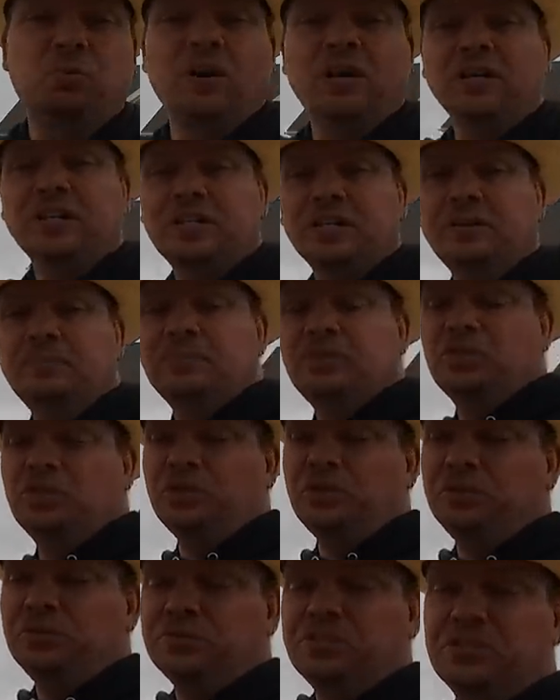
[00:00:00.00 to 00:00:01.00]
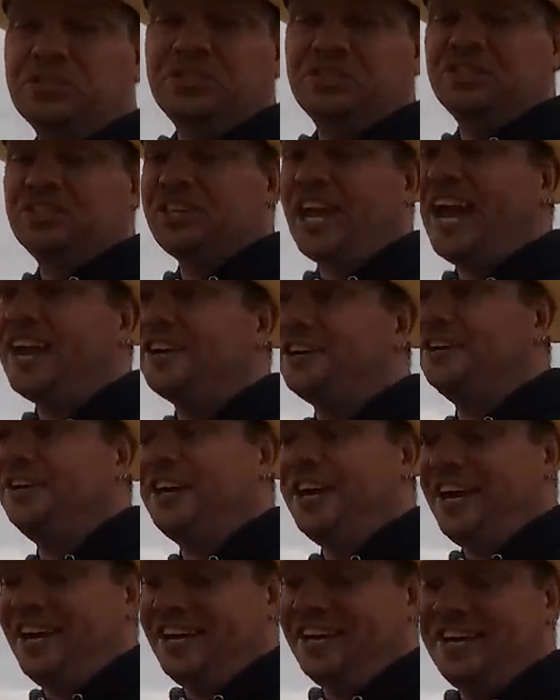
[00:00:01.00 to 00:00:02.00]
Welcome to
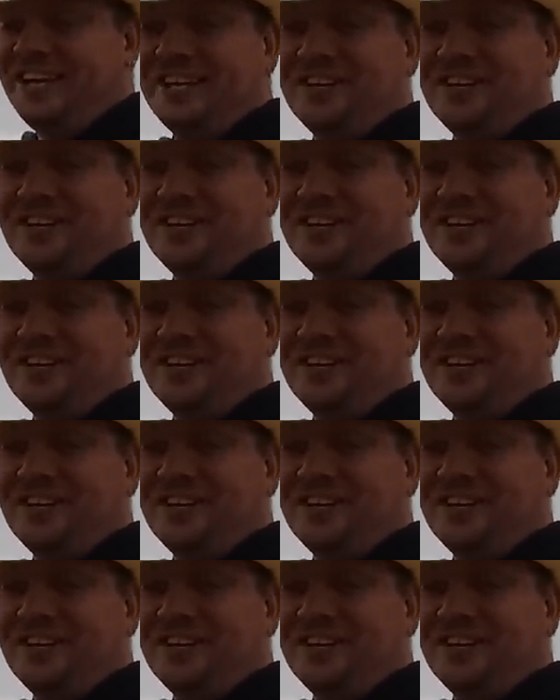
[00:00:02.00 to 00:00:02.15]
Saturday